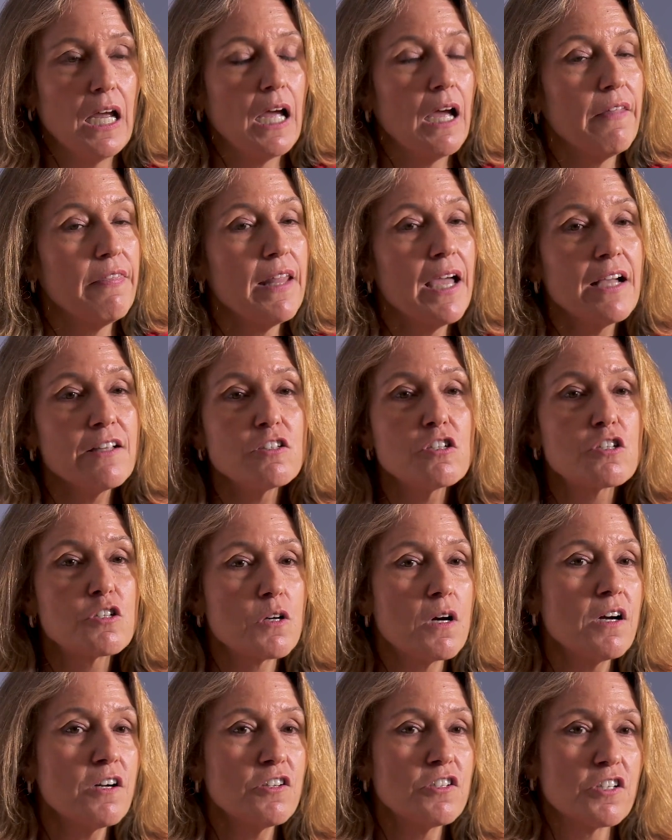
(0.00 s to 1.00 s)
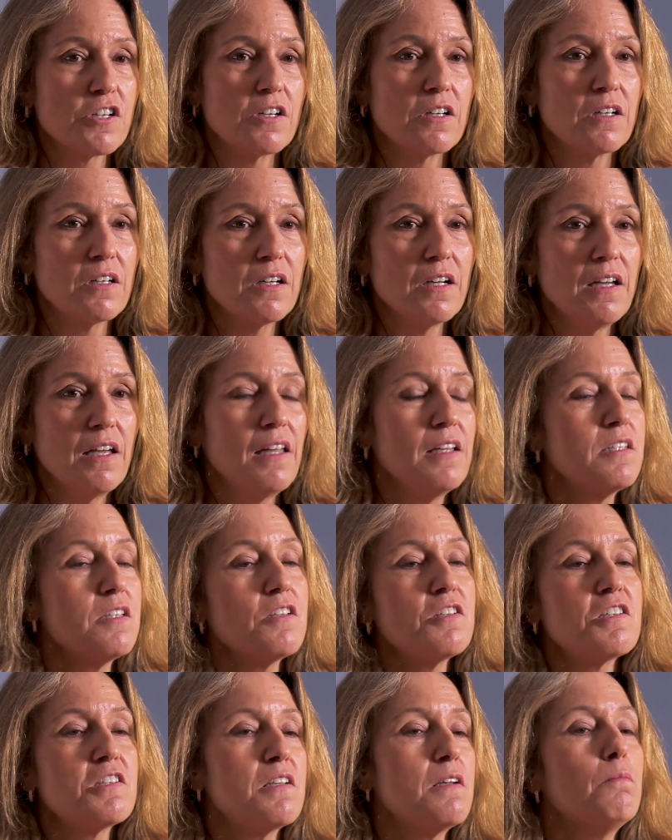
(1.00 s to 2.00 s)
And that structure is a
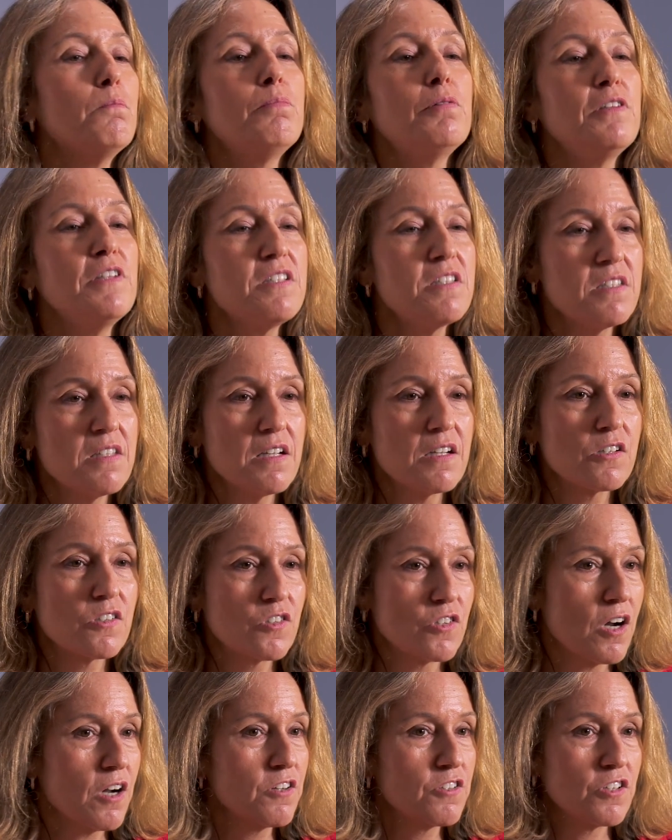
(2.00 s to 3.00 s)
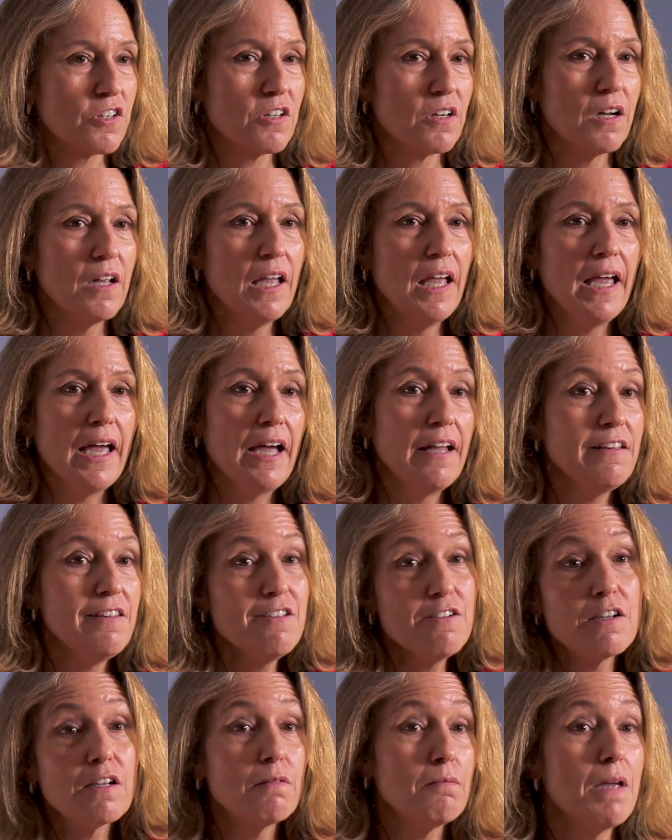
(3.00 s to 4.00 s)
simplistic structure. And
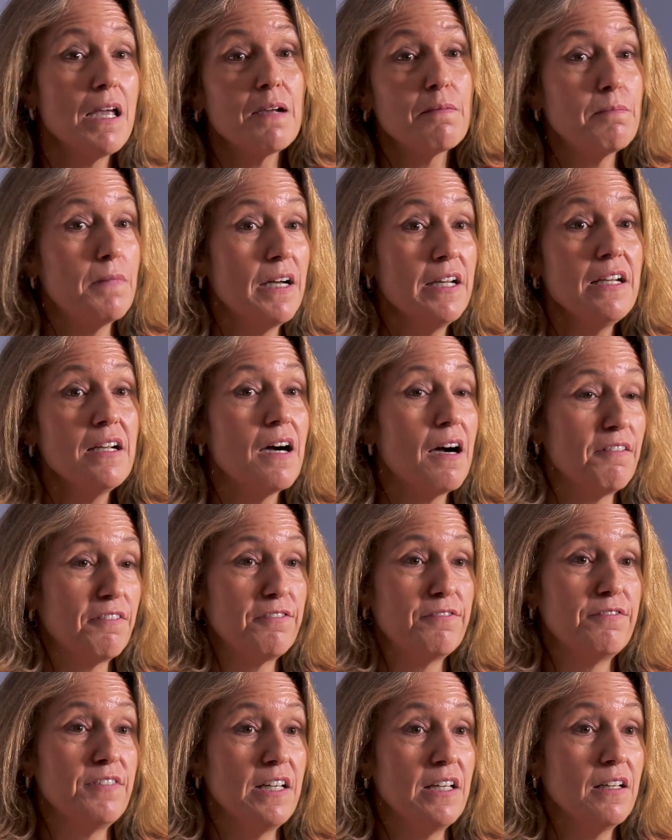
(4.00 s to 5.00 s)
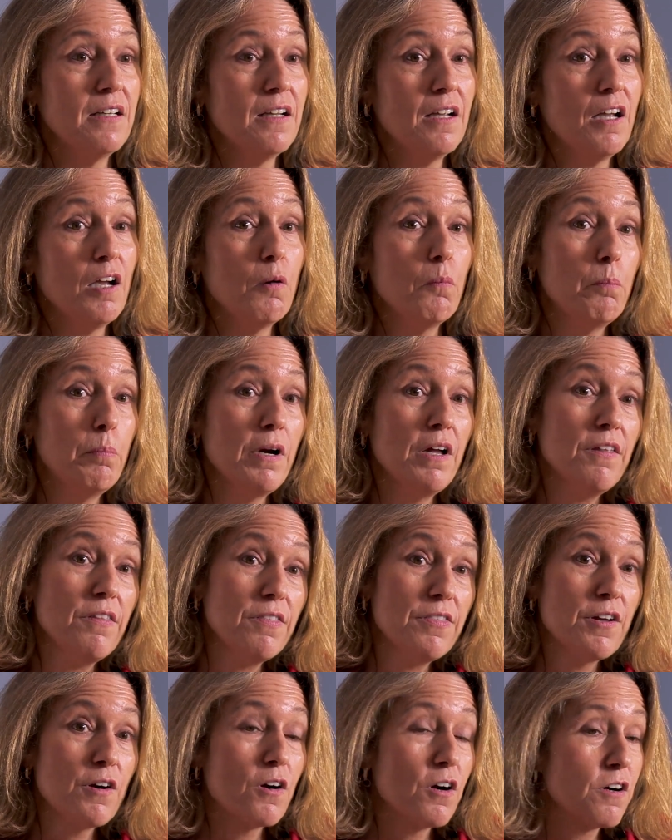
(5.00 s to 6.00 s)
you can make money off of it,
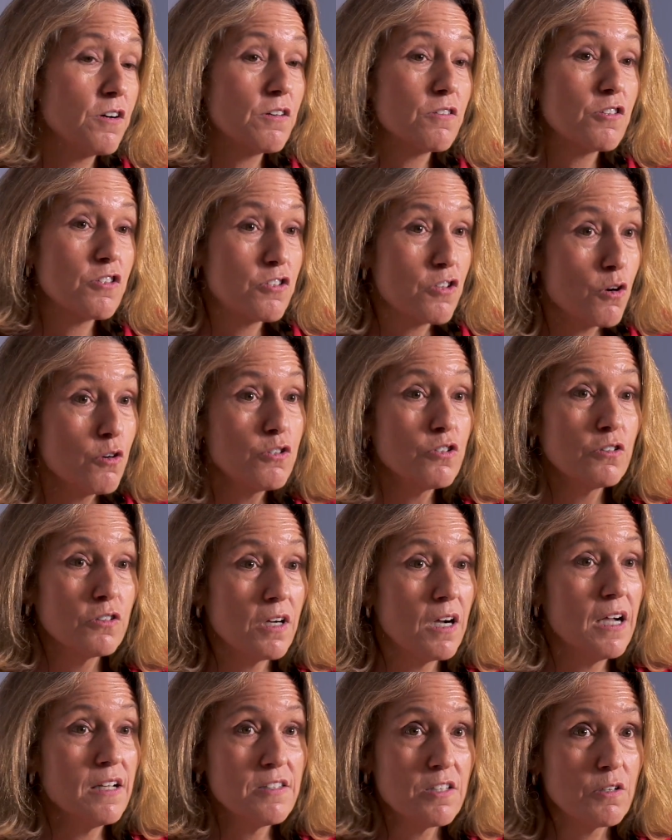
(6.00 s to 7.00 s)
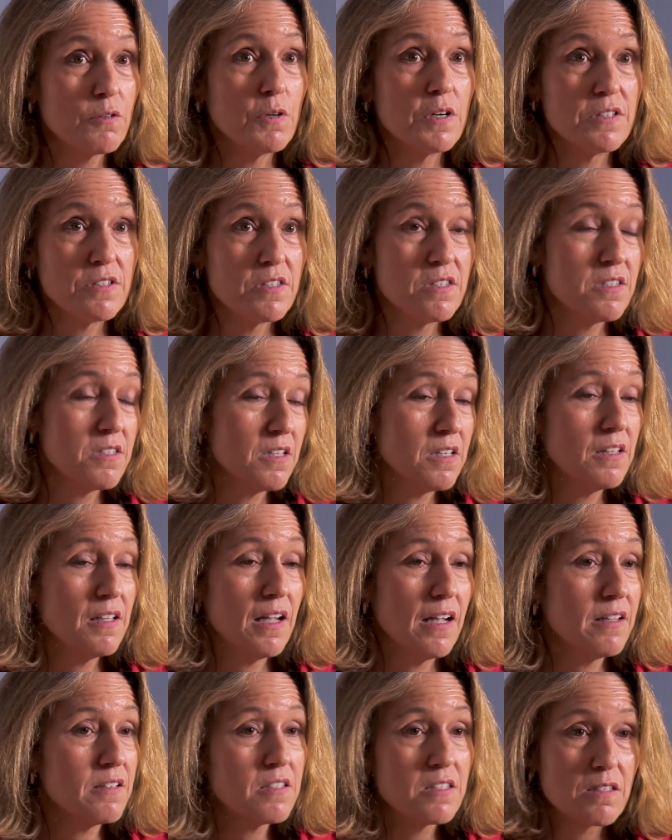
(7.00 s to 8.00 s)
but there are social consequences, and
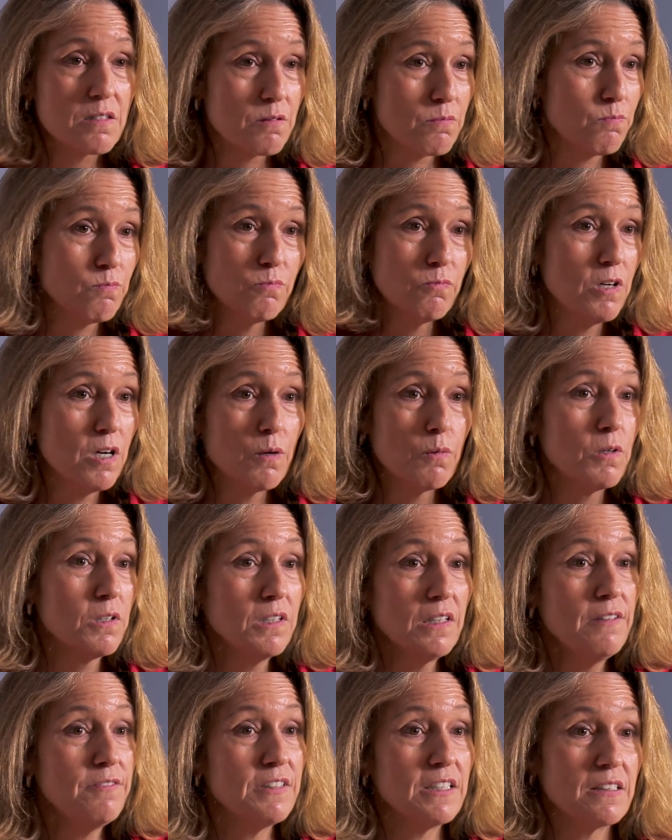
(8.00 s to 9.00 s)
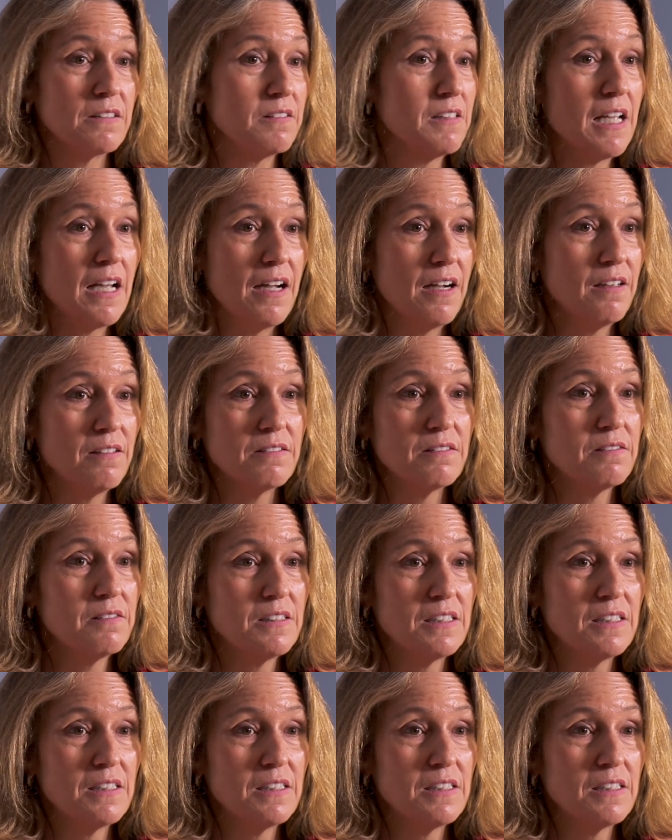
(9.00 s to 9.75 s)
that's where we're living now.